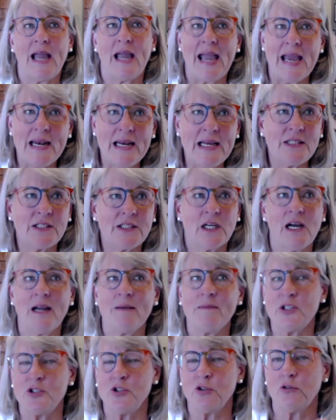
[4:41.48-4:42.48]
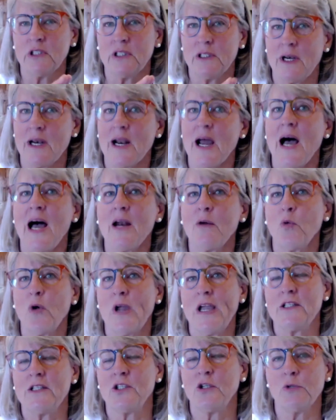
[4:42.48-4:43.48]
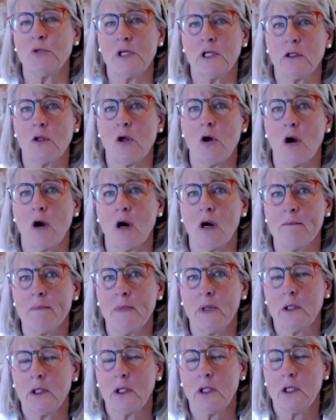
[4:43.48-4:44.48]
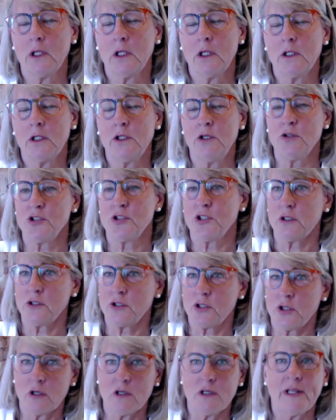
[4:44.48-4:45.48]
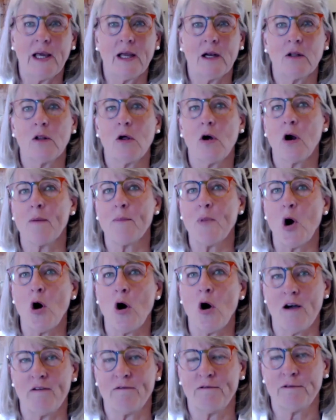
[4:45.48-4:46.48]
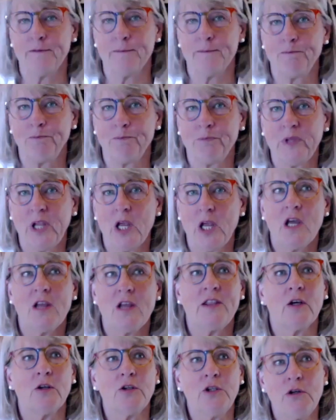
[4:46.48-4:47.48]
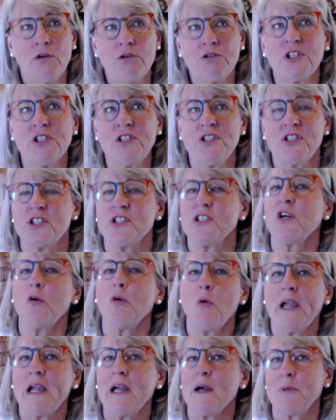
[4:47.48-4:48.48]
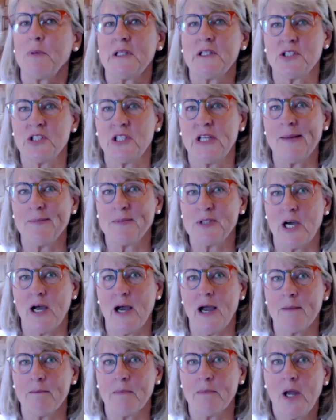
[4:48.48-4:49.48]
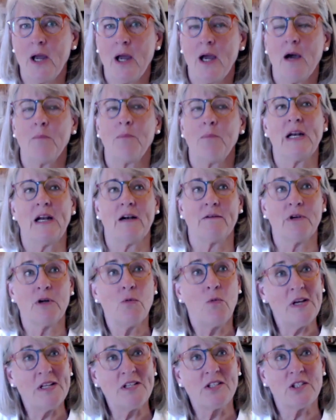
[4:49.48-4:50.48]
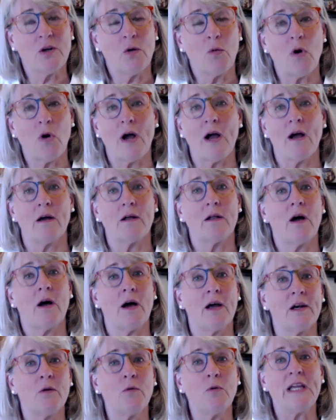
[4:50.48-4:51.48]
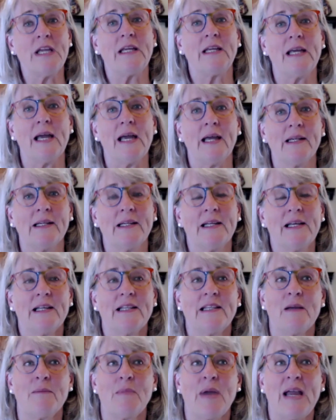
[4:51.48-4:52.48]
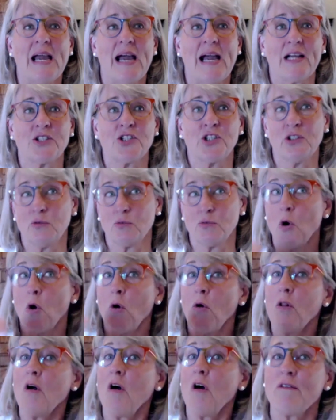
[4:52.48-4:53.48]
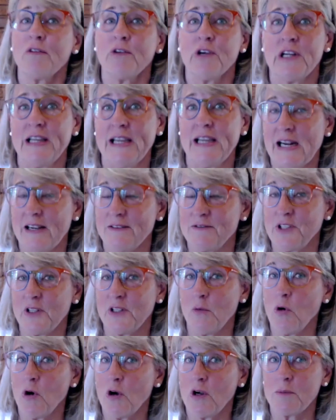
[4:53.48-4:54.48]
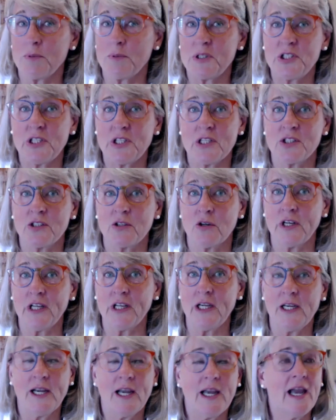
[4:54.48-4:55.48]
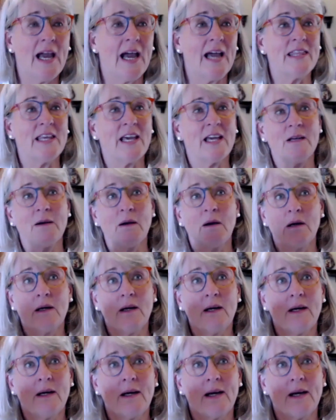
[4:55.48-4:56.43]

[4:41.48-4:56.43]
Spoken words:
any time that you can not wake to an alarm, you should turn that alarm off. They'll usually still wake up at the same time, but every once in a while on a weekend, they may actually roll over again after they woke up at 6:30 and then